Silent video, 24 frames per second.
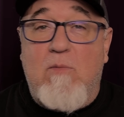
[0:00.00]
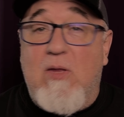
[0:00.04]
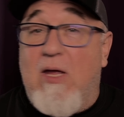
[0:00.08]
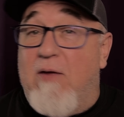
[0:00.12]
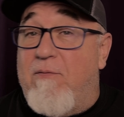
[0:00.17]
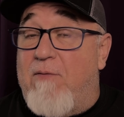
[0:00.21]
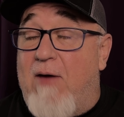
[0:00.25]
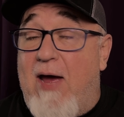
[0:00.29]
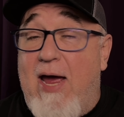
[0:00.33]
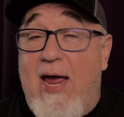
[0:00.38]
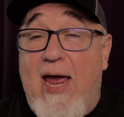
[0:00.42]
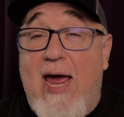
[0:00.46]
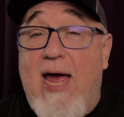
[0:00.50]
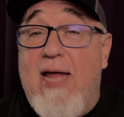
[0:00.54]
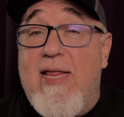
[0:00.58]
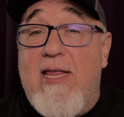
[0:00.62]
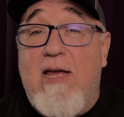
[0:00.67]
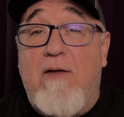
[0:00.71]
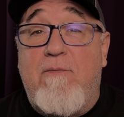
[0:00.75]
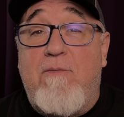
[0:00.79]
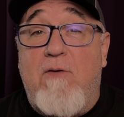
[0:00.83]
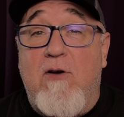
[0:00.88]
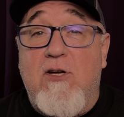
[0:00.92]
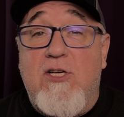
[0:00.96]
If I had
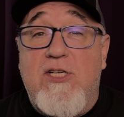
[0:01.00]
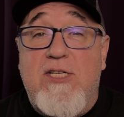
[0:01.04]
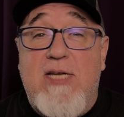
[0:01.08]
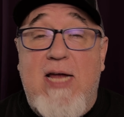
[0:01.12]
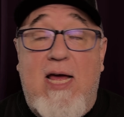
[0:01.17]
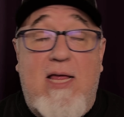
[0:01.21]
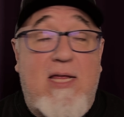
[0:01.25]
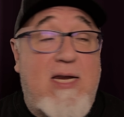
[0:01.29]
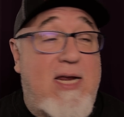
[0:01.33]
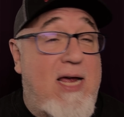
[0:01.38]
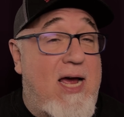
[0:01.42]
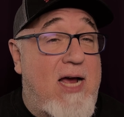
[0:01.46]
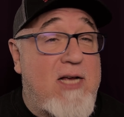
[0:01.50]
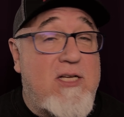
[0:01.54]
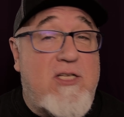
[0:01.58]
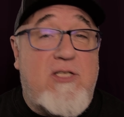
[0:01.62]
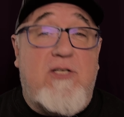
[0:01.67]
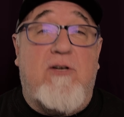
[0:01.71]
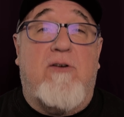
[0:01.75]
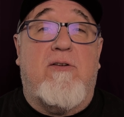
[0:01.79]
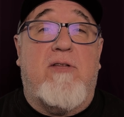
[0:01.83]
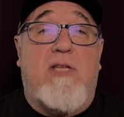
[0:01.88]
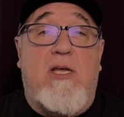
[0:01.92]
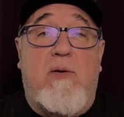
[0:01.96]
that functionality, I
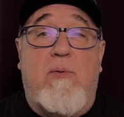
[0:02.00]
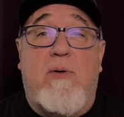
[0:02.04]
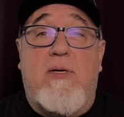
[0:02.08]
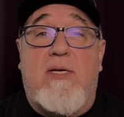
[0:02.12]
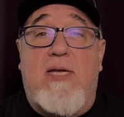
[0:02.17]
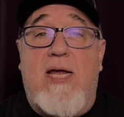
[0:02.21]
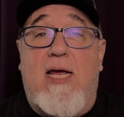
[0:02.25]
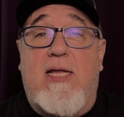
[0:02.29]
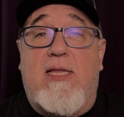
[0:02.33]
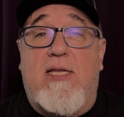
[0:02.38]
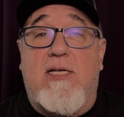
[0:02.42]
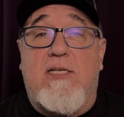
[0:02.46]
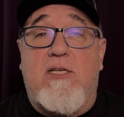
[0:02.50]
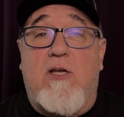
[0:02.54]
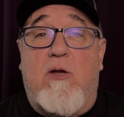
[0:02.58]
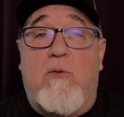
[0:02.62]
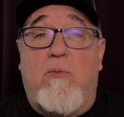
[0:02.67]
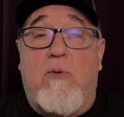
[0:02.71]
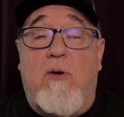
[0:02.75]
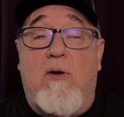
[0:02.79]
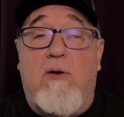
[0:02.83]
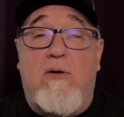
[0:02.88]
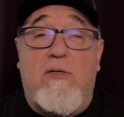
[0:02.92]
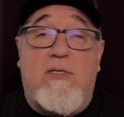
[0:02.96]
certainly would take this
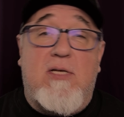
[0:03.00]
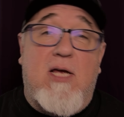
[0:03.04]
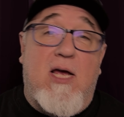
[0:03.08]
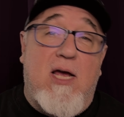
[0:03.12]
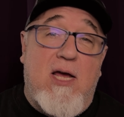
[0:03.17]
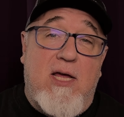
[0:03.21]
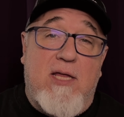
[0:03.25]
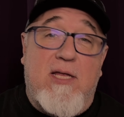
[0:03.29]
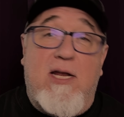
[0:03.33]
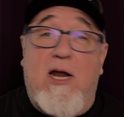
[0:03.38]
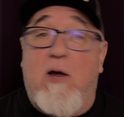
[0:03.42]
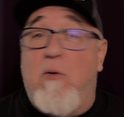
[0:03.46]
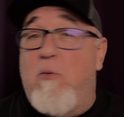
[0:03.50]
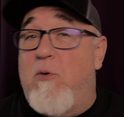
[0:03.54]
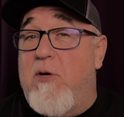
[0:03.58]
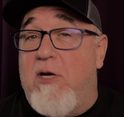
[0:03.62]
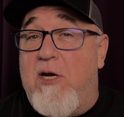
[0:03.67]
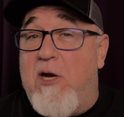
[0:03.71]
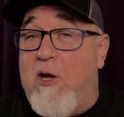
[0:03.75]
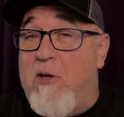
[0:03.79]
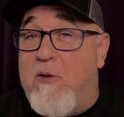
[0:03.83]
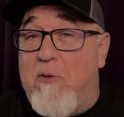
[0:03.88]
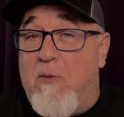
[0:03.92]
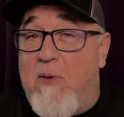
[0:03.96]
on roads that I
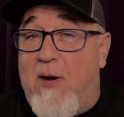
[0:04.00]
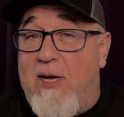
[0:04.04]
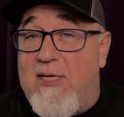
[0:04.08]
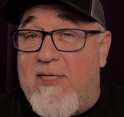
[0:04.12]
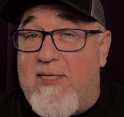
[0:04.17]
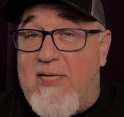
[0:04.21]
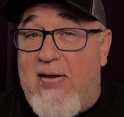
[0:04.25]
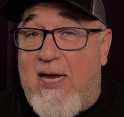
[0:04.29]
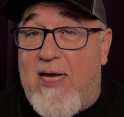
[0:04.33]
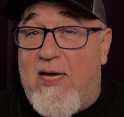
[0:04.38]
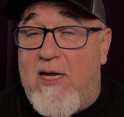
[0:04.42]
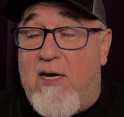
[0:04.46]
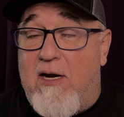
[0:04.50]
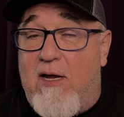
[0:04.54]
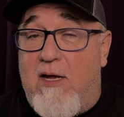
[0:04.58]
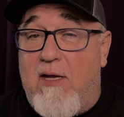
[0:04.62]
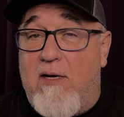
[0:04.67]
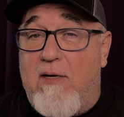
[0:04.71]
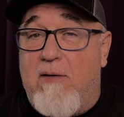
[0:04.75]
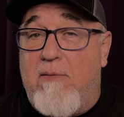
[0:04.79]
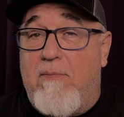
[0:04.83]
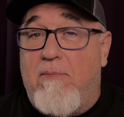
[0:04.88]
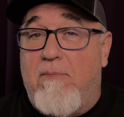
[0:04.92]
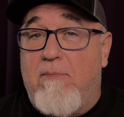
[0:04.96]
wouldn't otherwise take it
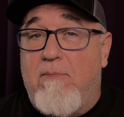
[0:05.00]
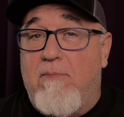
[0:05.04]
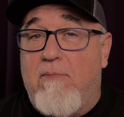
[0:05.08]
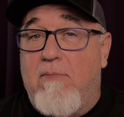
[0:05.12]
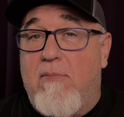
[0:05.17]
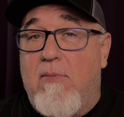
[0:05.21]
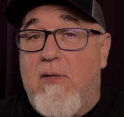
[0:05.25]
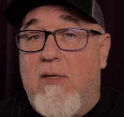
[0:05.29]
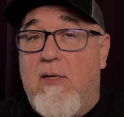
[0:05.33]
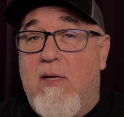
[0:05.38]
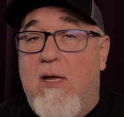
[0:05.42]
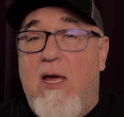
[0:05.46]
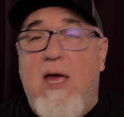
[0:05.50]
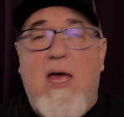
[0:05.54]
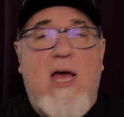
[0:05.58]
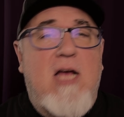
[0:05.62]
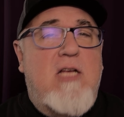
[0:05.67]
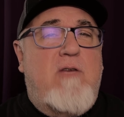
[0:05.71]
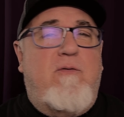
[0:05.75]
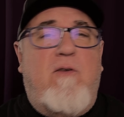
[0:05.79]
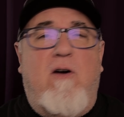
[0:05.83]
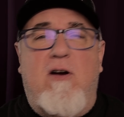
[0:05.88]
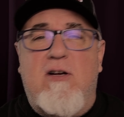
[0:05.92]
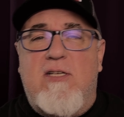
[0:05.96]
on.
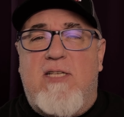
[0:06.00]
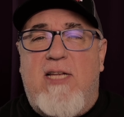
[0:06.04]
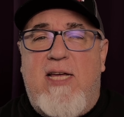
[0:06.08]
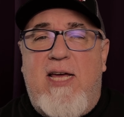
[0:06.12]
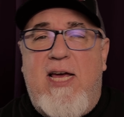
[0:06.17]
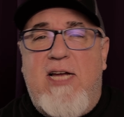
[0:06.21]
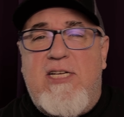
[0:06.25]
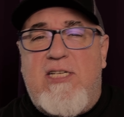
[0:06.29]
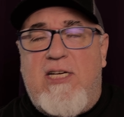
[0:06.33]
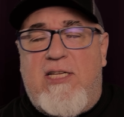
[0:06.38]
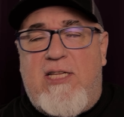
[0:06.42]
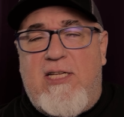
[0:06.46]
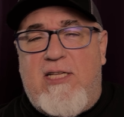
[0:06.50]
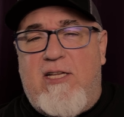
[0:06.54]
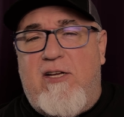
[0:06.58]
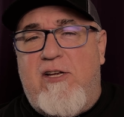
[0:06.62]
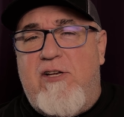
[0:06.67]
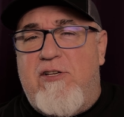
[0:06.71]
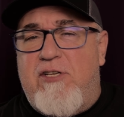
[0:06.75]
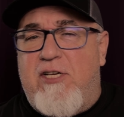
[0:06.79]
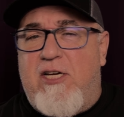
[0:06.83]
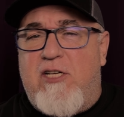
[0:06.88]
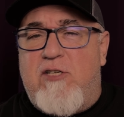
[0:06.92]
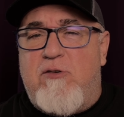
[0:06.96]
As far as the hitch, I think they're
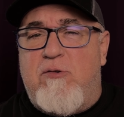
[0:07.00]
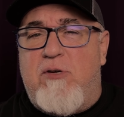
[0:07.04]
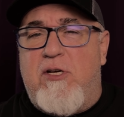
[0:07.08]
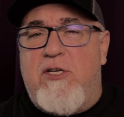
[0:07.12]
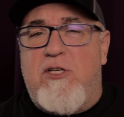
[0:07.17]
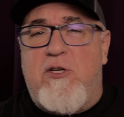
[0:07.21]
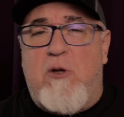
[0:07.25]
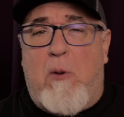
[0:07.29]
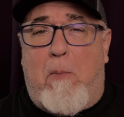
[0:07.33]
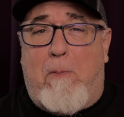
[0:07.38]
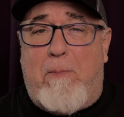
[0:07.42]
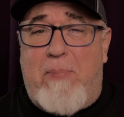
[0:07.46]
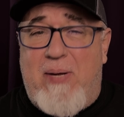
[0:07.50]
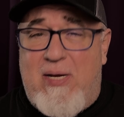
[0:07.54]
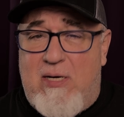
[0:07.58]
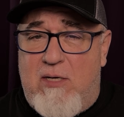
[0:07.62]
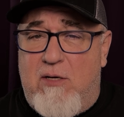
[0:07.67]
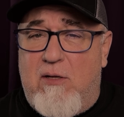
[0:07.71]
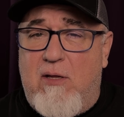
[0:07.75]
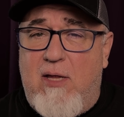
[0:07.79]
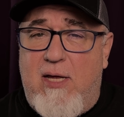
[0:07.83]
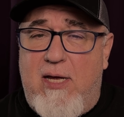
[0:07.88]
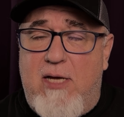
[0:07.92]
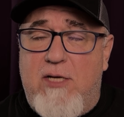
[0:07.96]
using a traditional
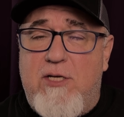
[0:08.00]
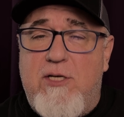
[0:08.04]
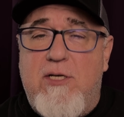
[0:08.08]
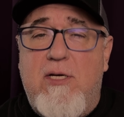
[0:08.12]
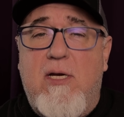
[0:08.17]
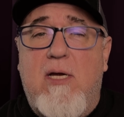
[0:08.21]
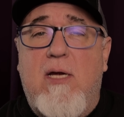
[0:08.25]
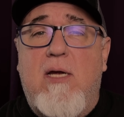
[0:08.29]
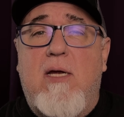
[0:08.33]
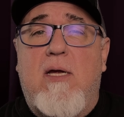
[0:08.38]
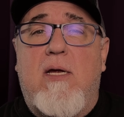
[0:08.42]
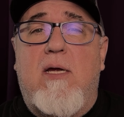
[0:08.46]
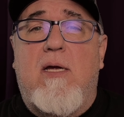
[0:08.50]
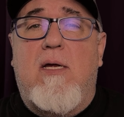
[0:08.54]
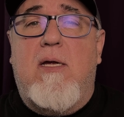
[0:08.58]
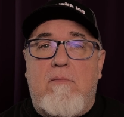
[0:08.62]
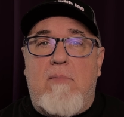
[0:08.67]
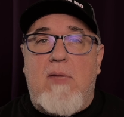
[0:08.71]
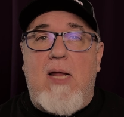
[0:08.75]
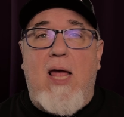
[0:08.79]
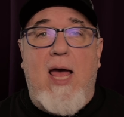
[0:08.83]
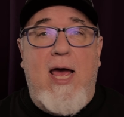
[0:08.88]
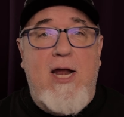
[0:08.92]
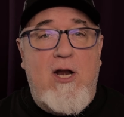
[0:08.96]
spindle hitch.
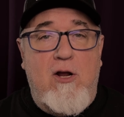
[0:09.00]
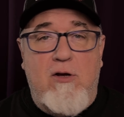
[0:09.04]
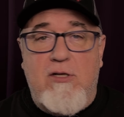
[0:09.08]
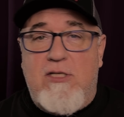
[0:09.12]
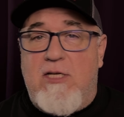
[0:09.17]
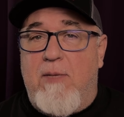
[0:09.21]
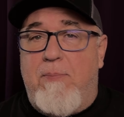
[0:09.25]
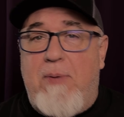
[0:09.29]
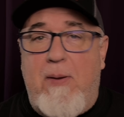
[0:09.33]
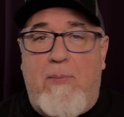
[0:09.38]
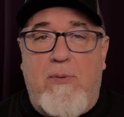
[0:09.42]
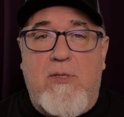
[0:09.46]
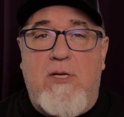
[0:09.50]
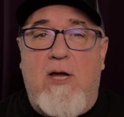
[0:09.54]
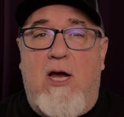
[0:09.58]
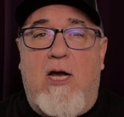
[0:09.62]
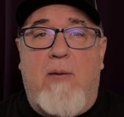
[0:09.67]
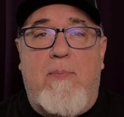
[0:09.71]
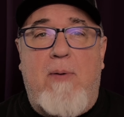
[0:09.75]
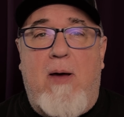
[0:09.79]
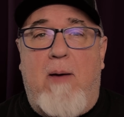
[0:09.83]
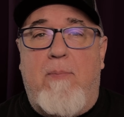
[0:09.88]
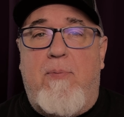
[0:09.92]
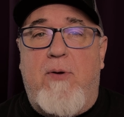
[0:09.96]
I know some people talk
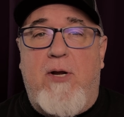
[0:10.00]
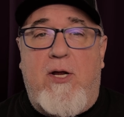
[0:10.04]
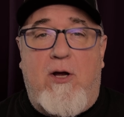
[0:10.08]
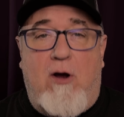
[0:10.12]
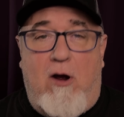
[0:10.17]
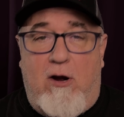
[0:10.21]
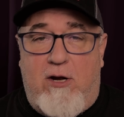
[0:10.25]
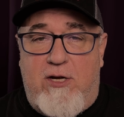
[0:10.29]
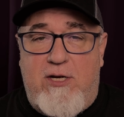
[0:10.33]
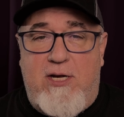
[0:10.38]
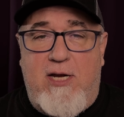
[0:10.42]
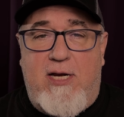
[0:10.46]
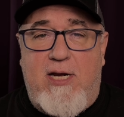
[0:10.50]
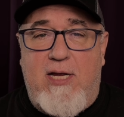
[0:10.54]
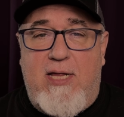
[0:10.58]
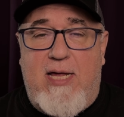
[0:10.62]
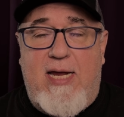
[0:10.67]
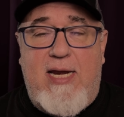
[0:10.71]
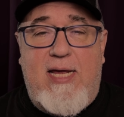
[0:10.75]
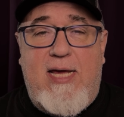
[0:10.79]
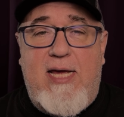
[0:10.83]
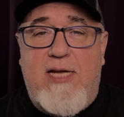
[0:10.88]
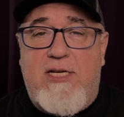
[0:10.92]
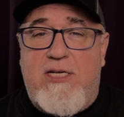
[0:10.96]
about putting
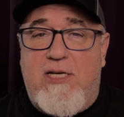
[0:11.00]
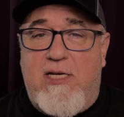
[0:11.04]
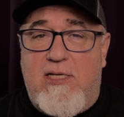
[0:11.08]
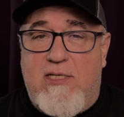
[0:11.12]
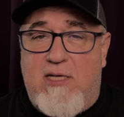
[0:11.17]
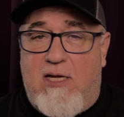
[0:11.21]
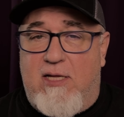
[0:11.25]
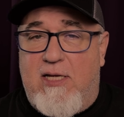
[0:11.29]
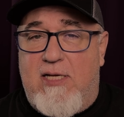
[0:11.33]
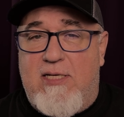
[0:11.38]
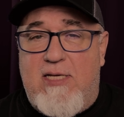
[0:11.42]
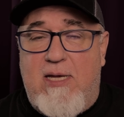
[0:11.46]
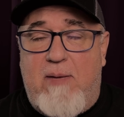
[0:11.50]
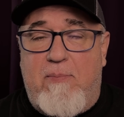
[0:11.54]
articulating hitches on these